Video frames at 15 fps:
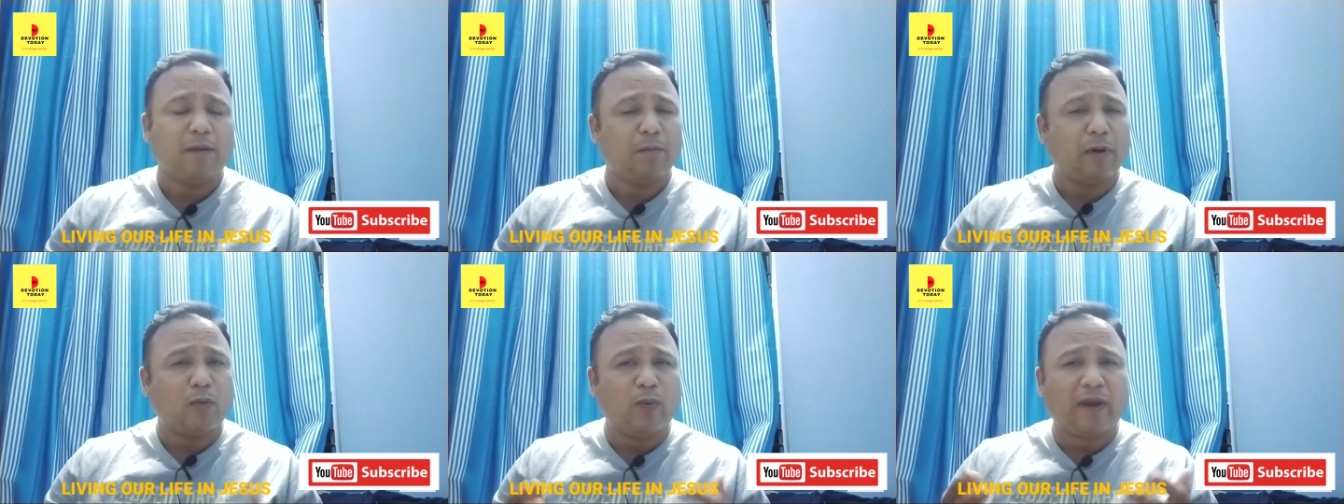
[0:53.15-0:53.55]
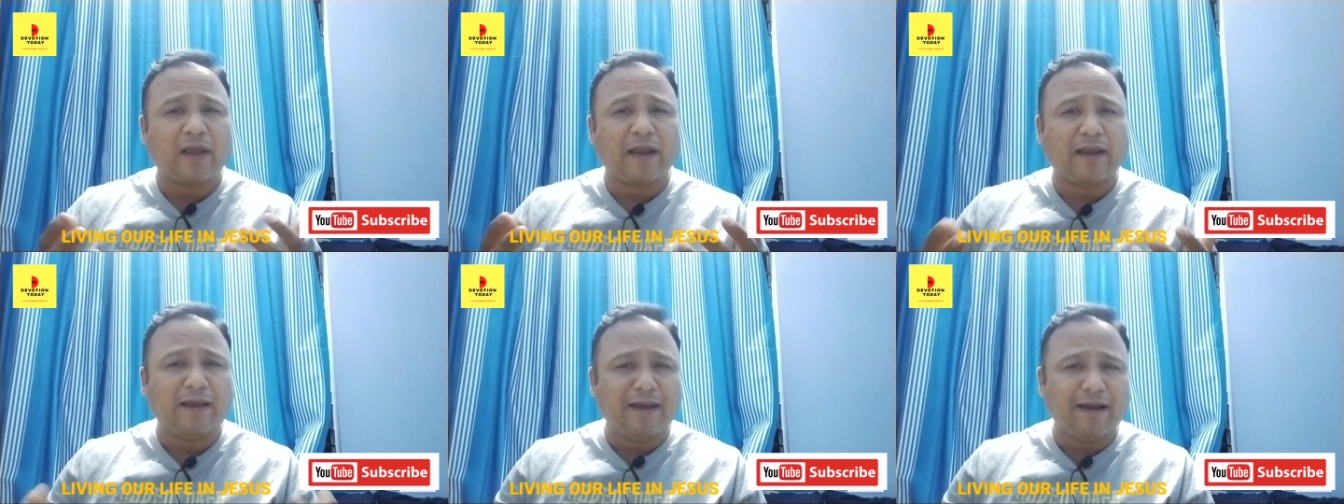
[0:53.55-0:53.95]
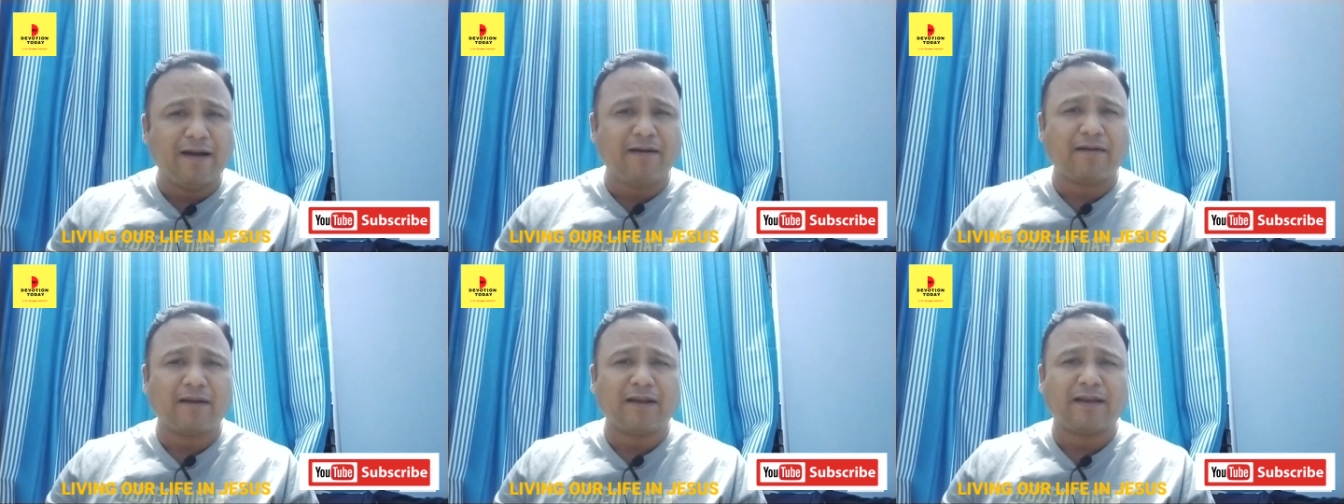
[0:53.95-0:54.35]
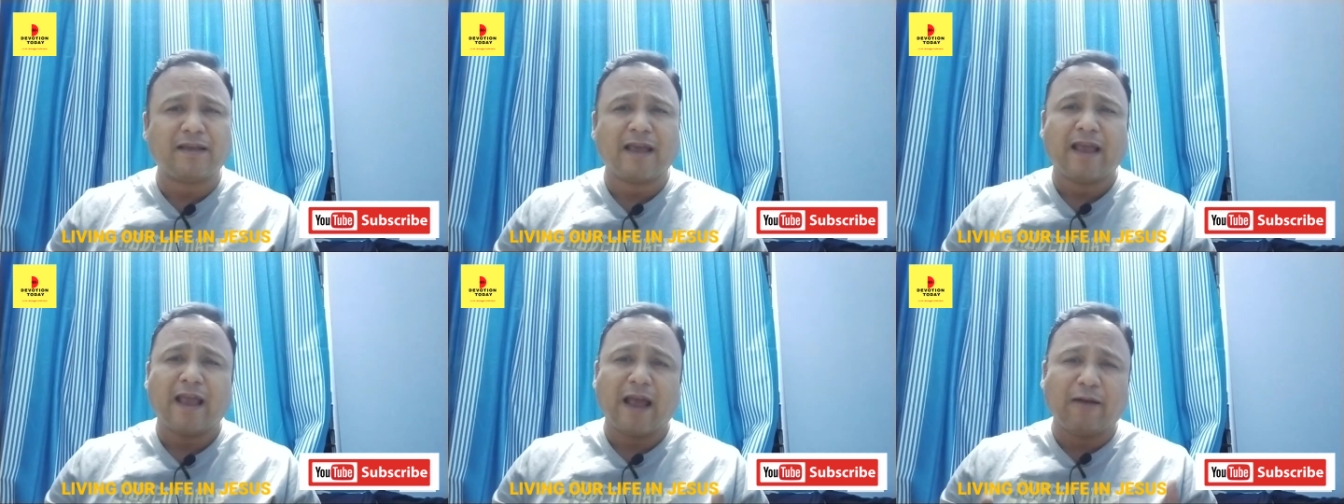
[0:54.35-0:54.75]
but we can hear it
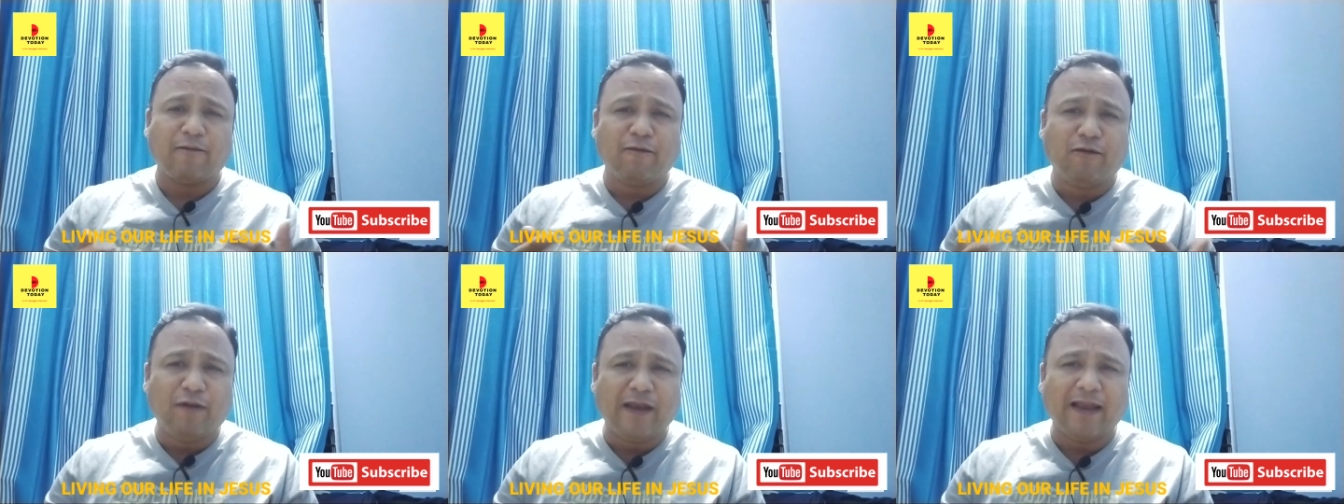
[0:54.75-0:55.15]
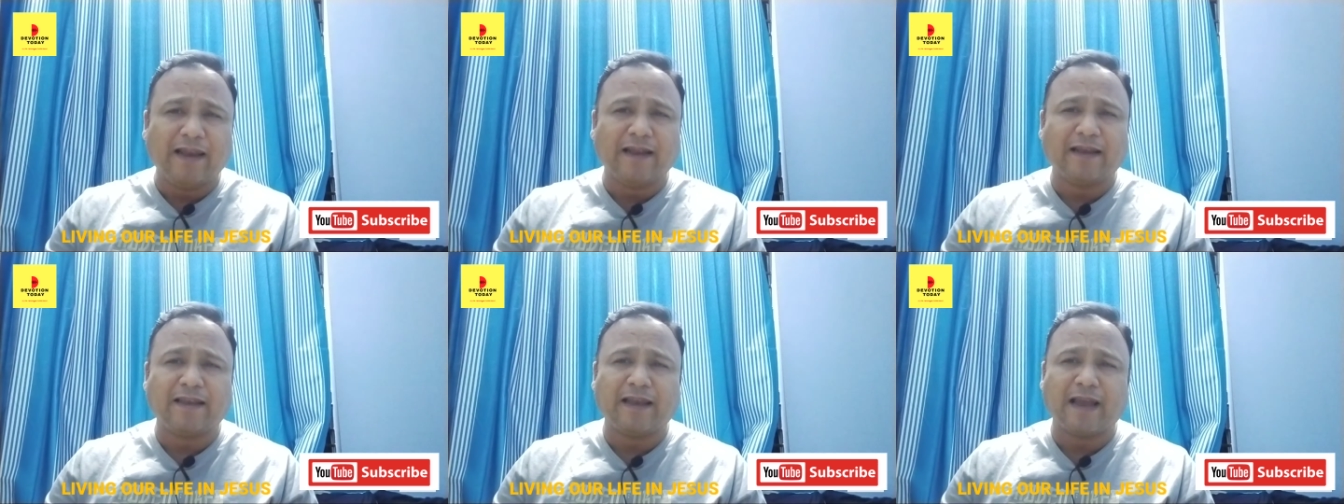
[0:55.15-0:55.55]
and feel it,